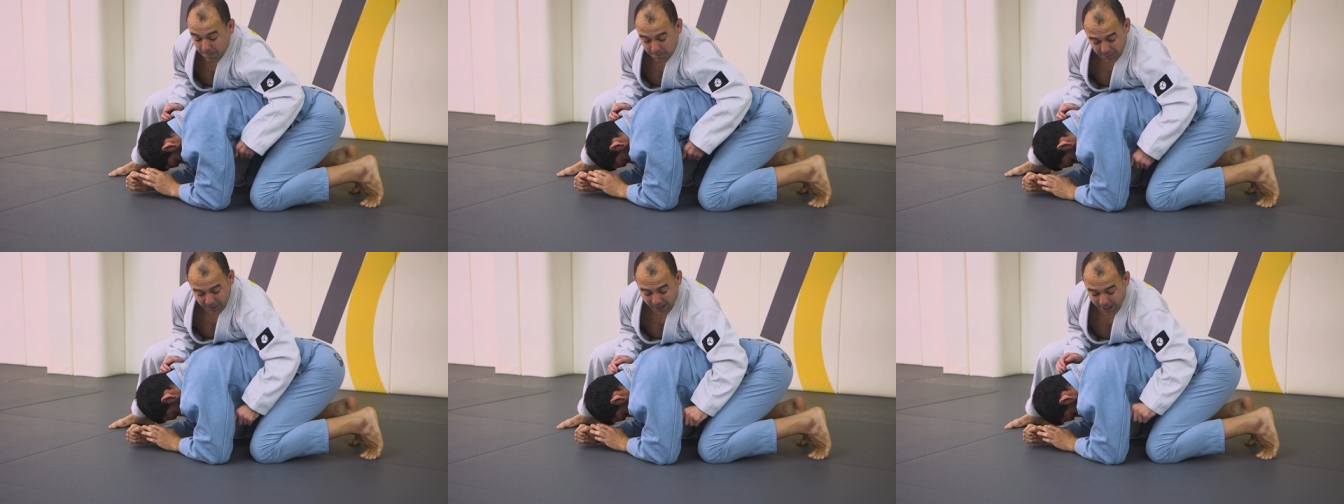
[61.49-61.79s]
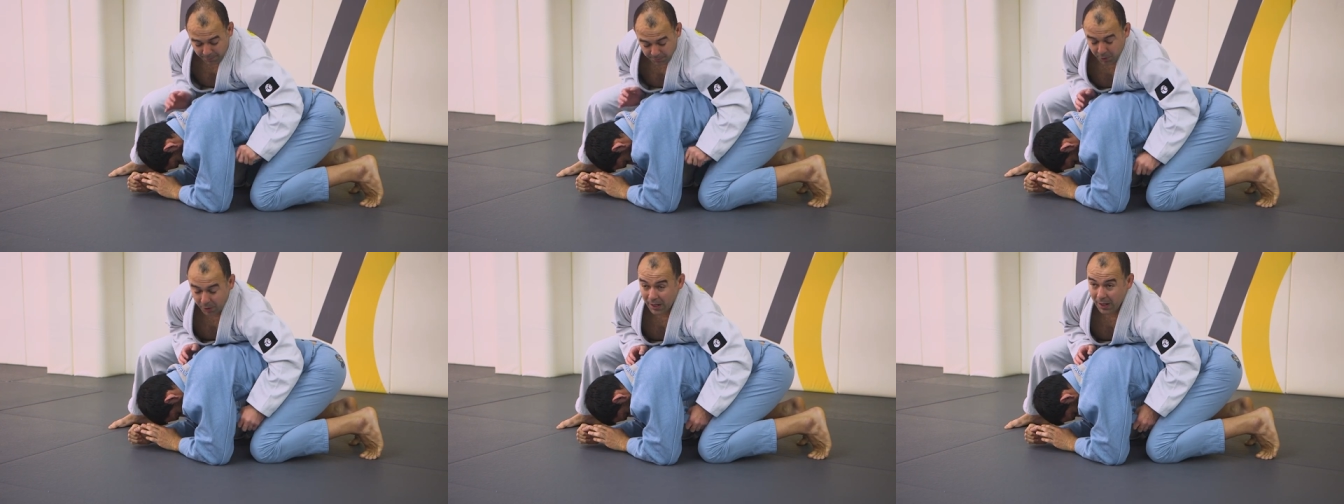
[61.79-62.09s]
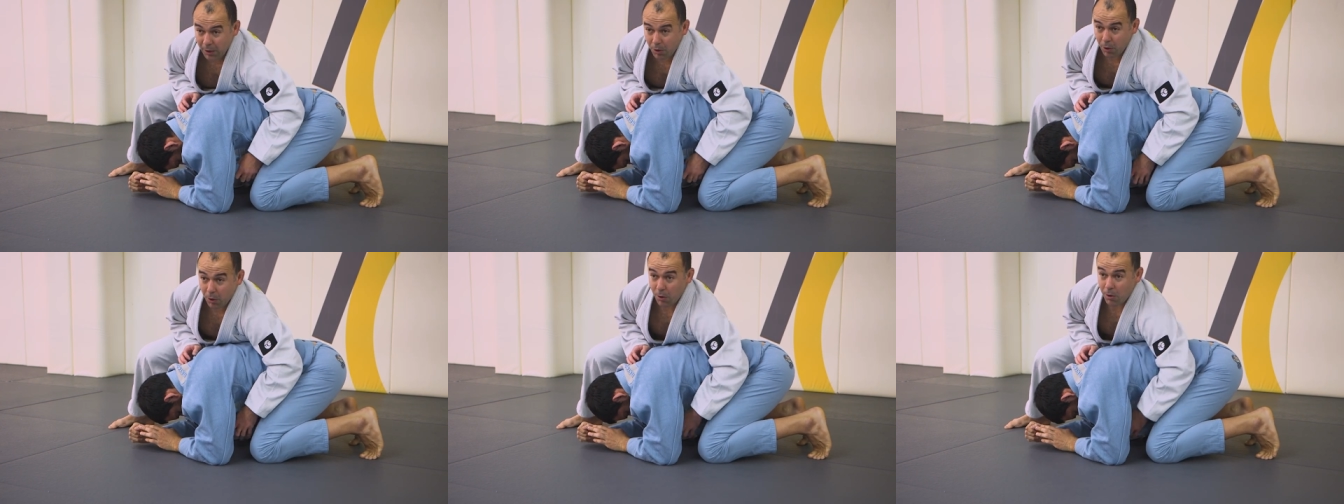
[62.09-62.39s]
But I'm
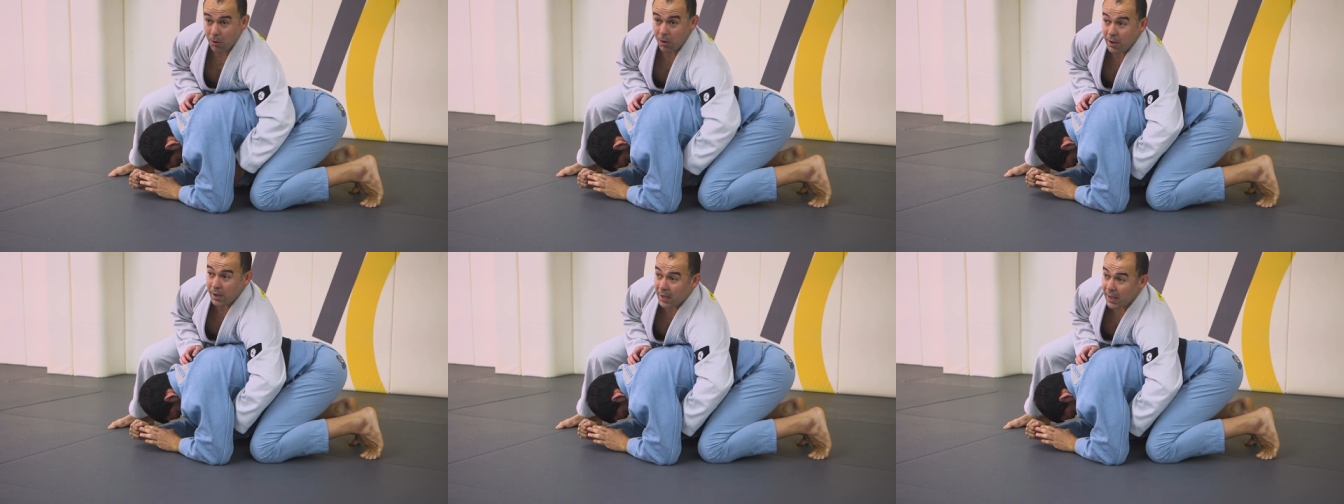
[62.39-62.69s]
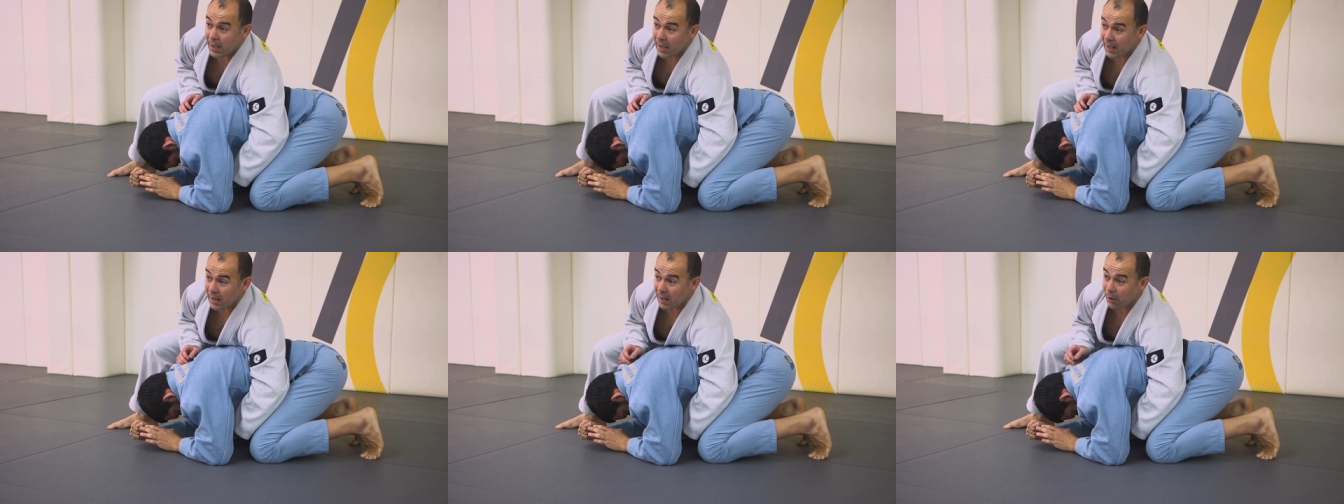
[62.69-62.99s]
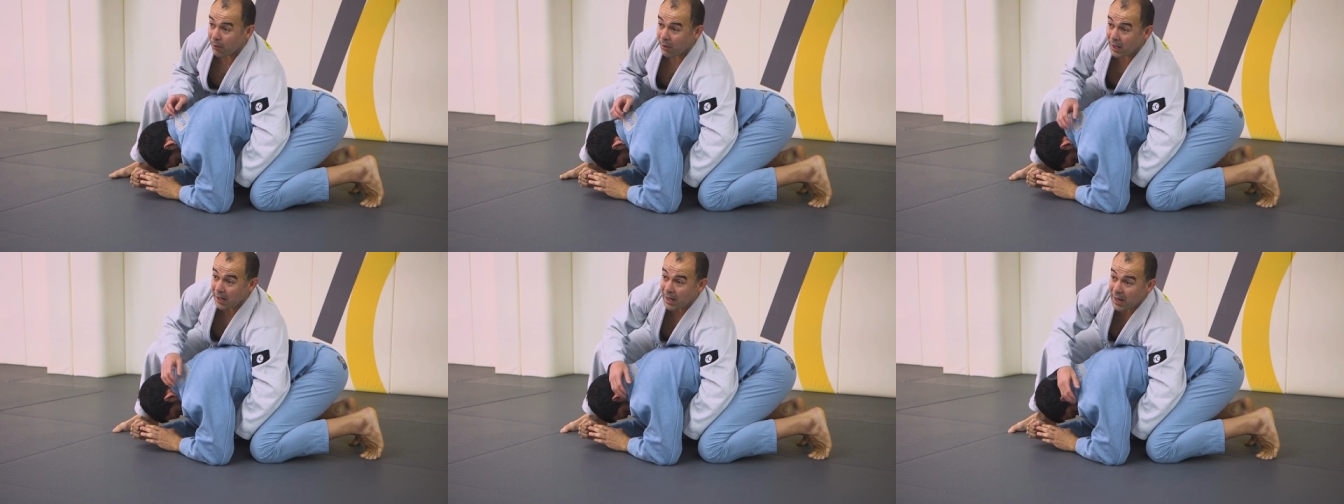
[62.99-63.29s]
gonna go, and
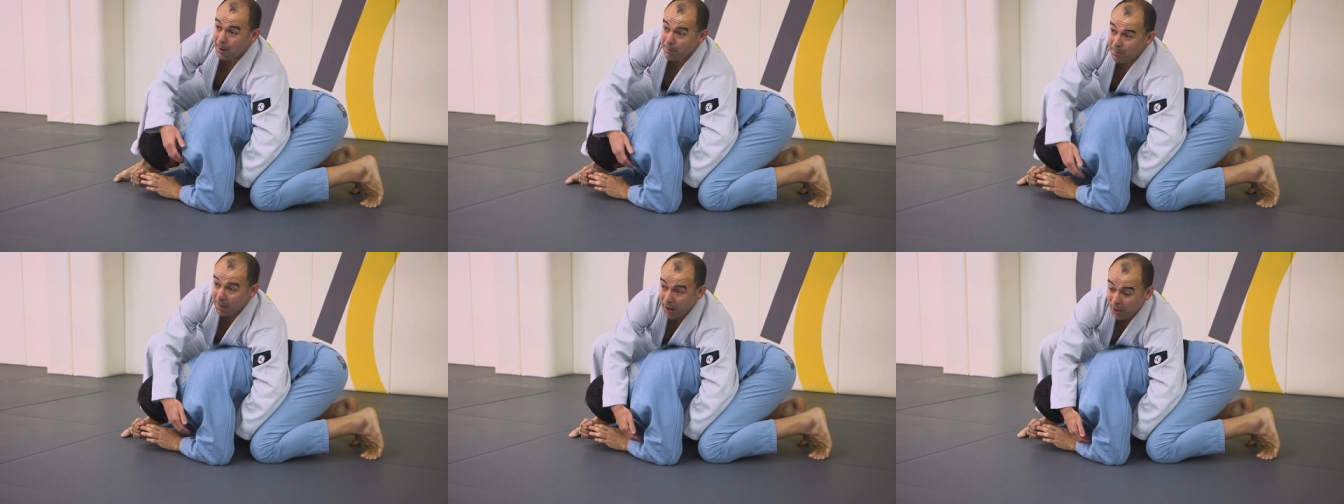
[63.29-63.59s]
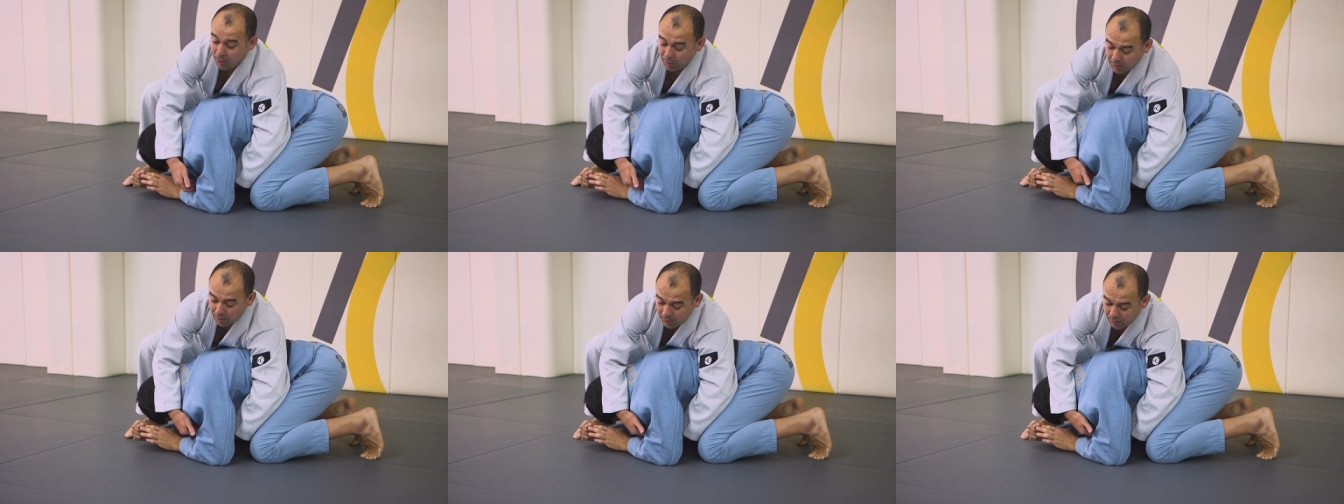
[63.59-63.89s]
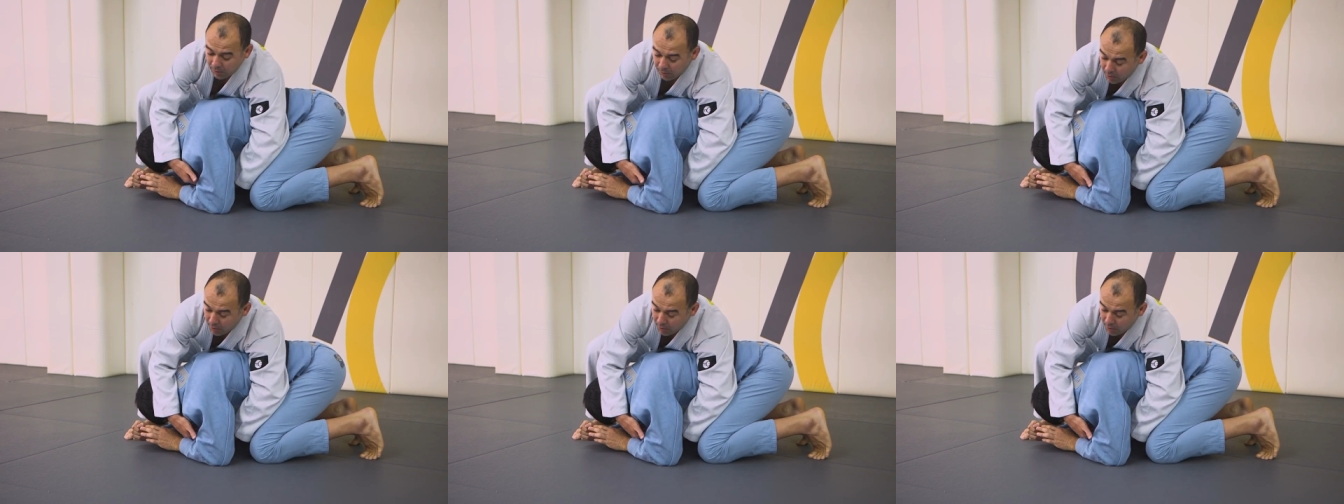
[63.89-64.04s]
I'm gonna come out